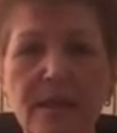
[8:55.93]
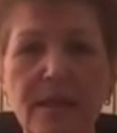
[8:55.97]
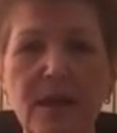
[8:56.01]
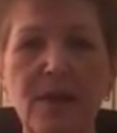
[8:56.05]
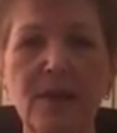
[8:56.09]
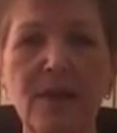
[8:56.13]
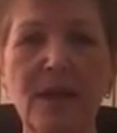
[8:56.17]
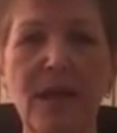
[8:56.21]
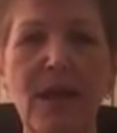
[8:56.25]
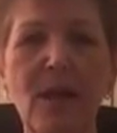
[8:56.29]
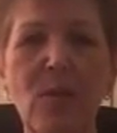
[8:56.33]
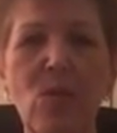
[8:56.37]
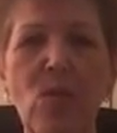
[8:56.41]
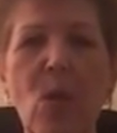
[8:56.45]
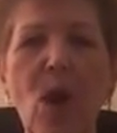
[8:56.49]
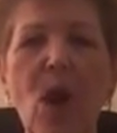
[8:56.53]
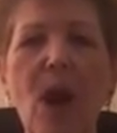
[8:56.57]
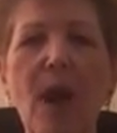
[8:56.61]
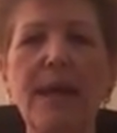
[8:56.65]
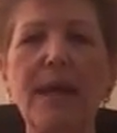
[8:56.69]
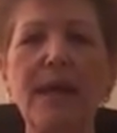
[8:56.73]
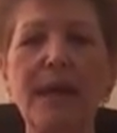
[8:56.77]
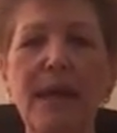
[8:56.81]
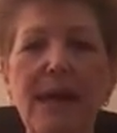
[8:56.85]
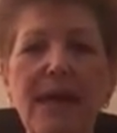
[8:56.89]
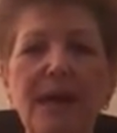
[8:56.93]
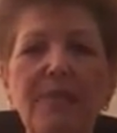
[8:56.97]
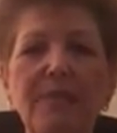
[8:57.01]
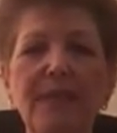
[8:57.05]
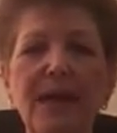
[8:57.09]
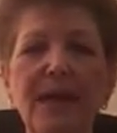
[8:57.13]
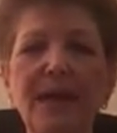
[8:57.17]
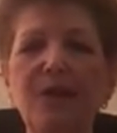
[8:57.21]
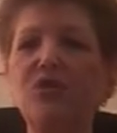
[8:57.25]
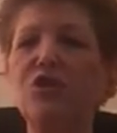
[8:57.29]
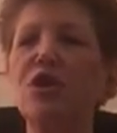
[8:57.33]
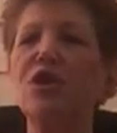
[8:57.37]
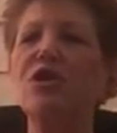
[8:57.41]
Okay, why can't
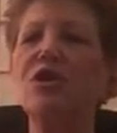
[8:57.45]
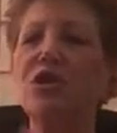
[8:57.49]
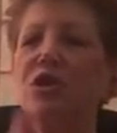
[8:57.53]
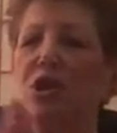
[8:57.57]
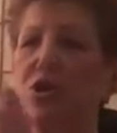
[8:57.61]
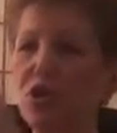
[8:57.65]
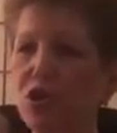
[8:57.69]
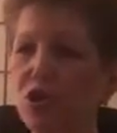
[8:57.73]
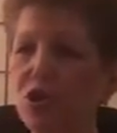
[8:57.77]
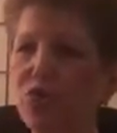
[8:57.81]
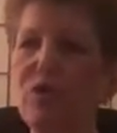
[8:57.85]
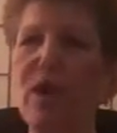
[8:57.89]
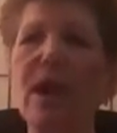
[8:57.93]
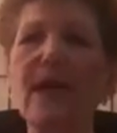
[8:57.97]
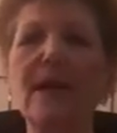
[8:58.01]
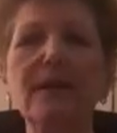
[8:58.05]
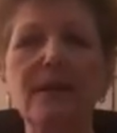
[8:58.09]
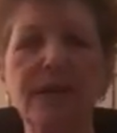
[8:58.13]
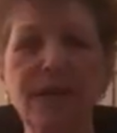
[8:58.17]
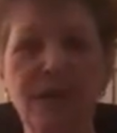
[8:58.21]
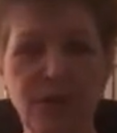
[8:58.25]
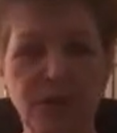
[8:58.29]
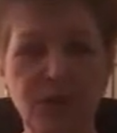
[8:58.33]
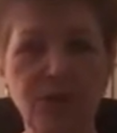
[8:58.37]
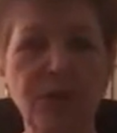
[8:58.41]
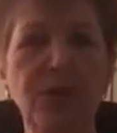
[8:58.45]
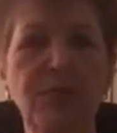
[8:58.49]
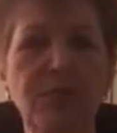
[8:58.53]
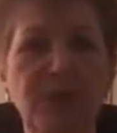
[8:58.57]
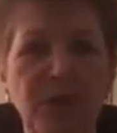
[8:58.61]
they just go directly to the